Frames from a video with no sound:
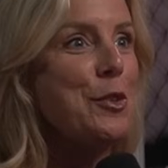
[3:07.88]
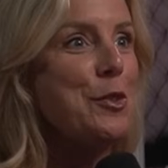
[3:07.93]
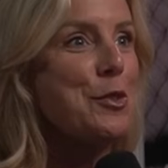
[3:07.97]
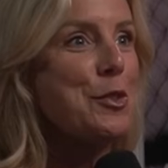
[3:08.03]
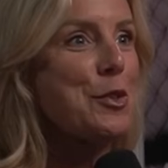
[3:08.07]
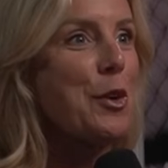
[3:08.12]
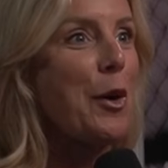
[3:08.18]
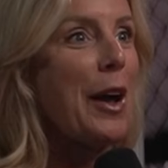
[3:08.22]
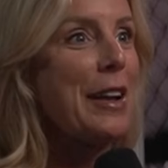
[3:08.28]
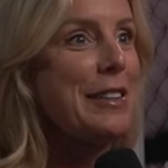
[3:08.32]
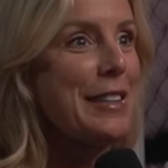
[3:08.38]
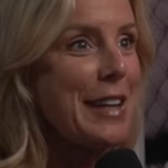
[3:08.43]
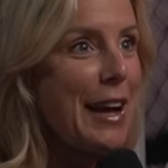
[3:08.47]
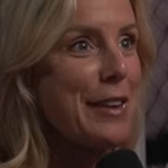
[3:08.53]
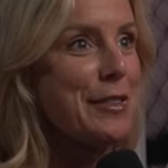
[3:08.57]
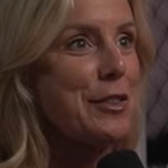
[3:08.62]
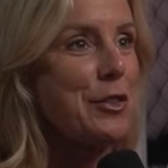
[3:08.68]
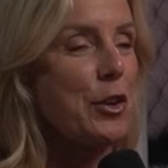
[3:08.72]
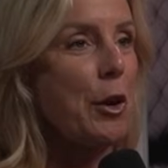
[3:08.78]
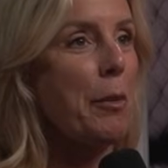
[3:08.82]
So I
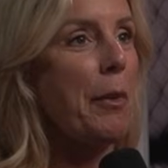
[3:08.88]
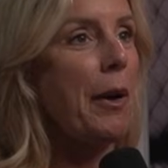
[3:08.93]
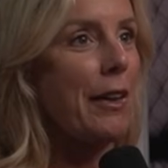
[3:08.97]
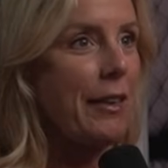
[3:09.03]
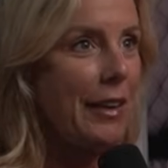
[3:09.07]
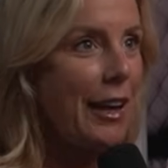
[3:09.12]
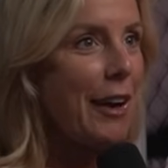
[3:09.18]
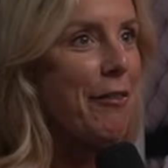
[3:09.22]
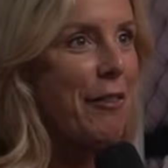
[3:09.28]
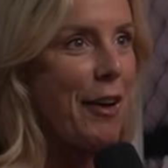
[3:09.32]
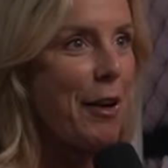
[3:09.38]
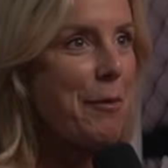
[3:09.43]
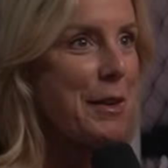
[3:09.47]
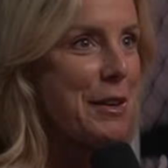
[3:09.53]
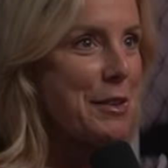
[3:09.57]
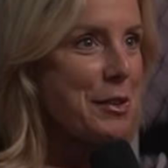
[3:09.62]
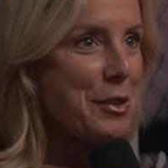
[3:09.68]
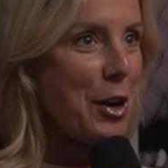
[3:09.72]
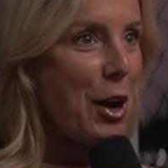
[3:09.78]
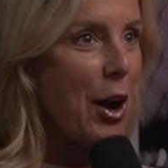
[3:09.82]
texted you. I'm like, yeah, five
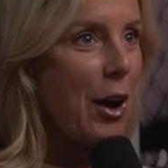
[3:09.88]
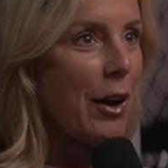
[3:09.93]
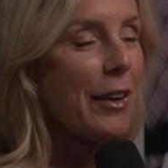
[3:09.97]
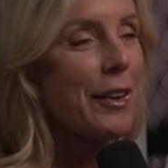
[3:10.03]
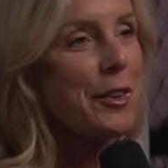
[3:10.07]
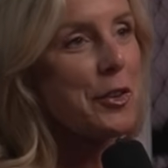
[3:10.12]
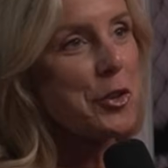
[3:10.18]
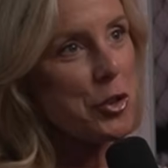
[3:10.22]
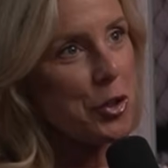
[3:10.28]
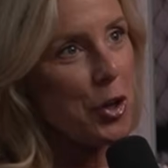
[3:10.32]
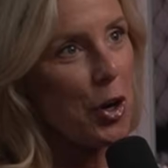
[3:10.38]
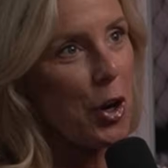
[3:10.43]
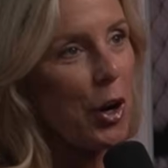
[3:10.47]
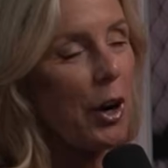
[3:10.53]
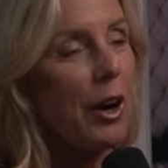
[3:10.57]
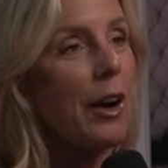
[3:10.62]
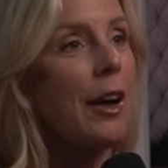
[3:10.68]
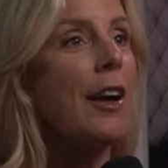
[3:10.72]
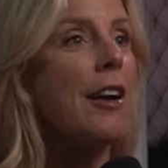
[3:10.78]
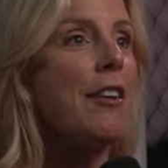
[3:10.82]
minutes to talk sure
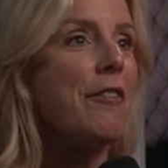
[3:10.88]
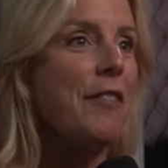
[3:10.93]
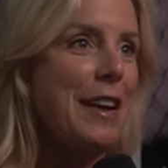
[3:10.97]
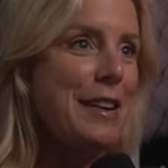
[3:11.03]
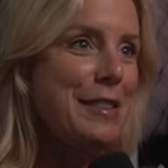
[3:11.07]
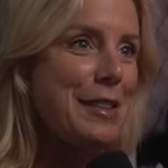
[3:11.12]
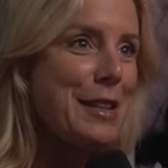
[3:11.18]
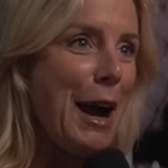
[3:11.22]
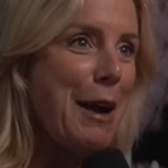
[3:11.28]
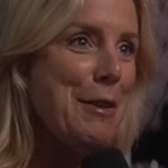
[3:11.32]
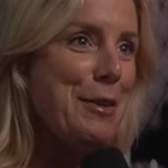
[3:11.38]
FaceTime